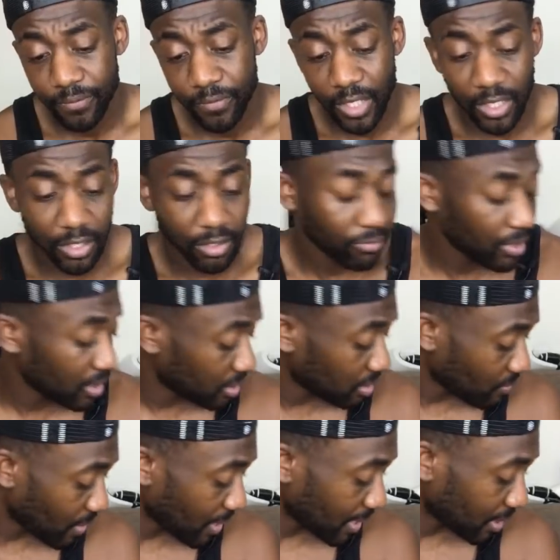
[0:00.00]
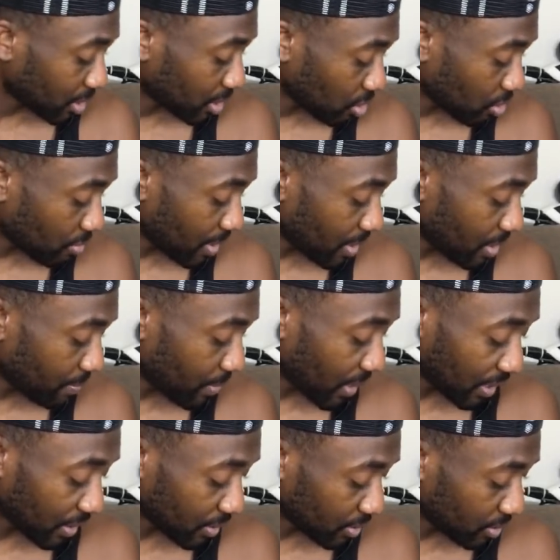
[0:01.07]
There's a reason why there's so many
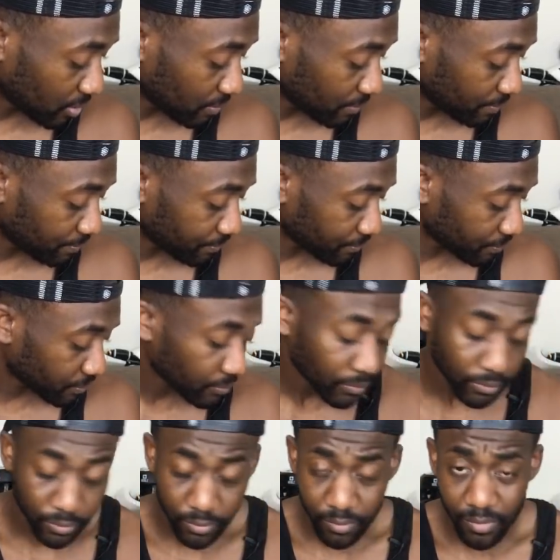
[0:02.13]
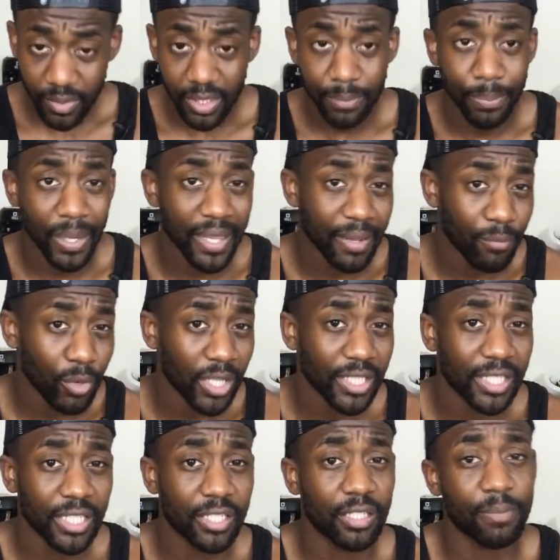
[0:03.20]
players playing one
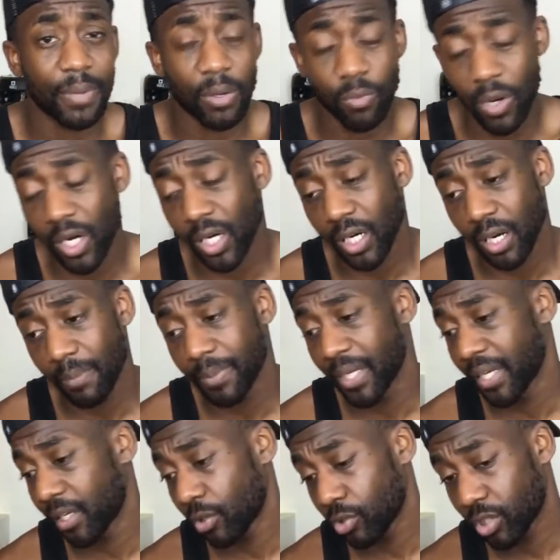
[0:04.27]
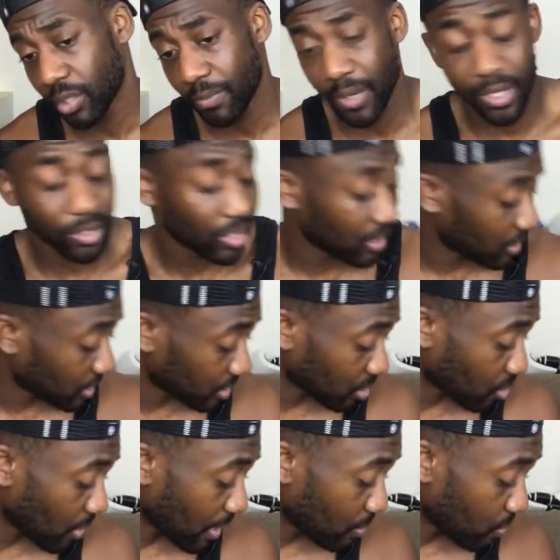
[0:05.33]
system at one club, then he goes somewhere else, it doesn't
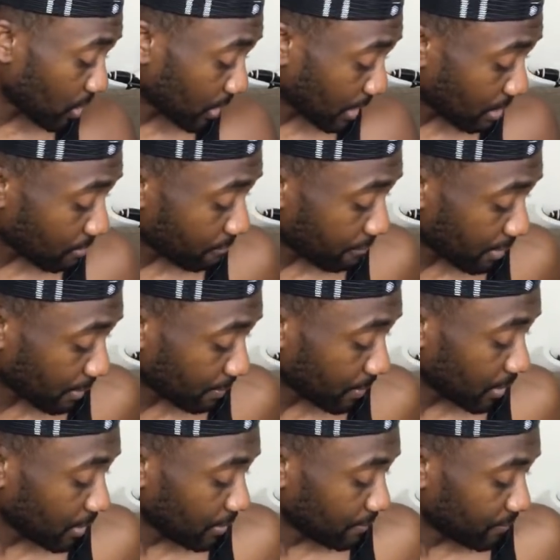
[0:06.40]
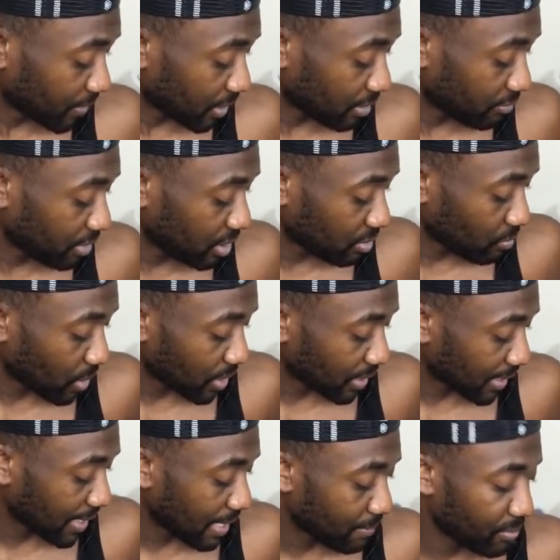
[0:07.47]
quite work out for them. There's a reason why
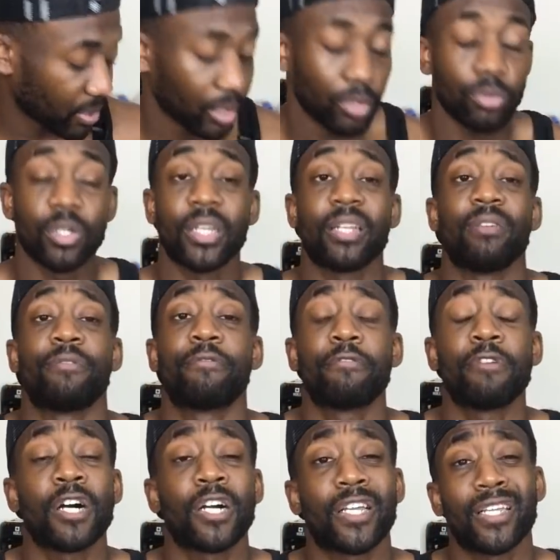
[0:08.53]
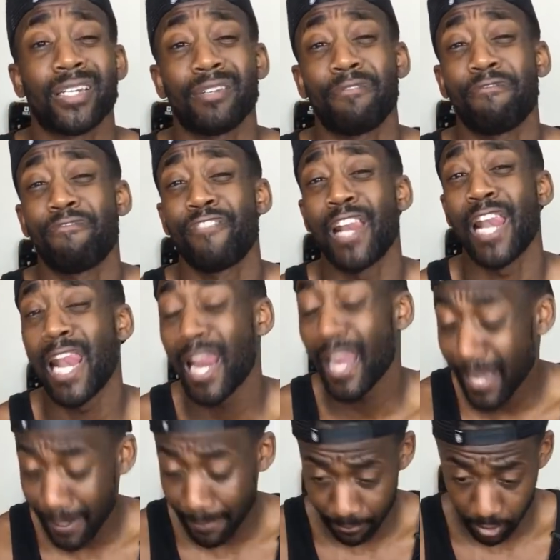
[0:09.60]
Gnabry looking fucking
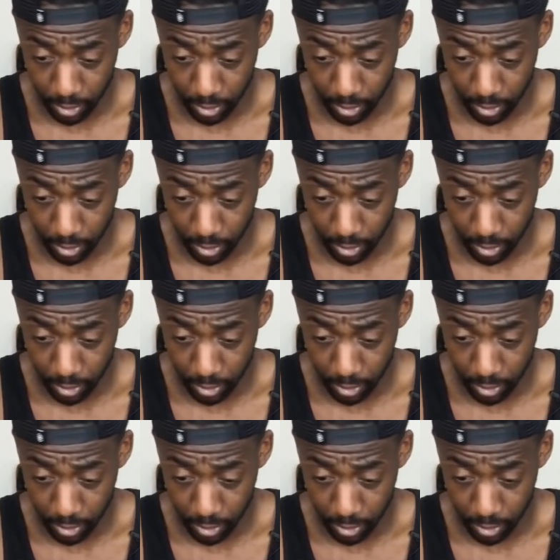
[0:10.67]
flames